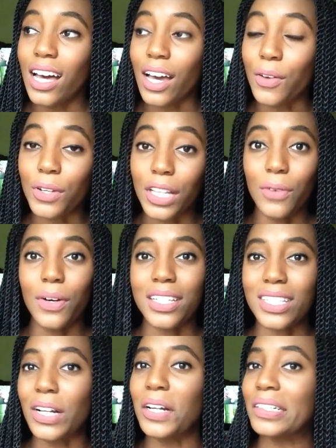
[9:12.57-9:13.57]
I really want
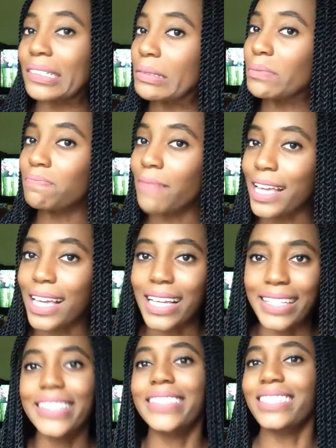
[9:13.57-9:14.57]
to start
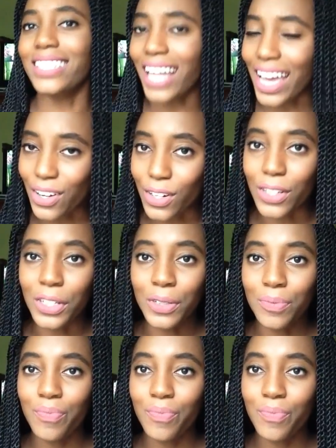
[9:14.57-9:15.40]
making lighter